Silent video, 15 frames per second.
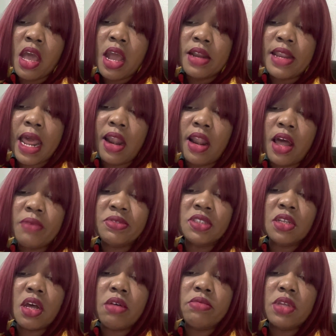That lump
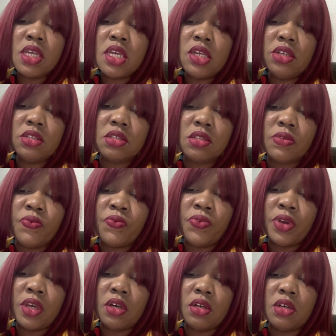sum is
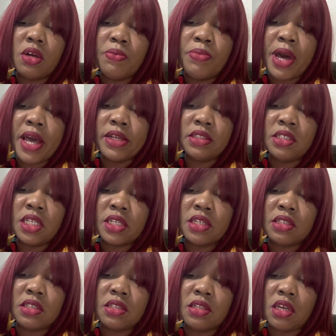filled by
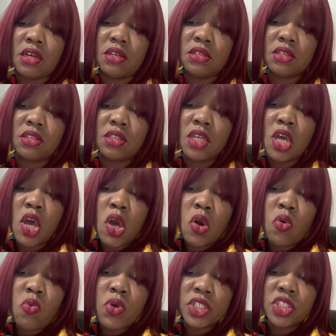ticket sales,
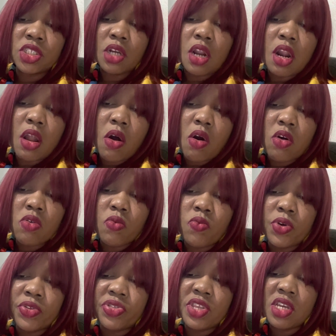which along
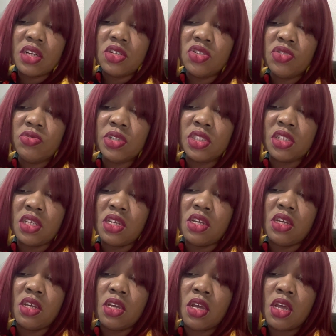with the
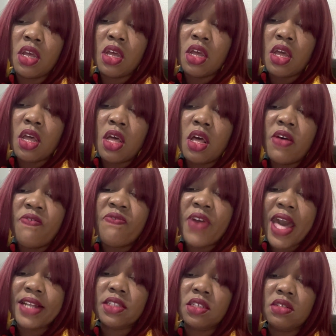annuity
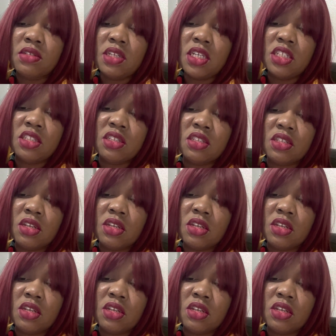factor is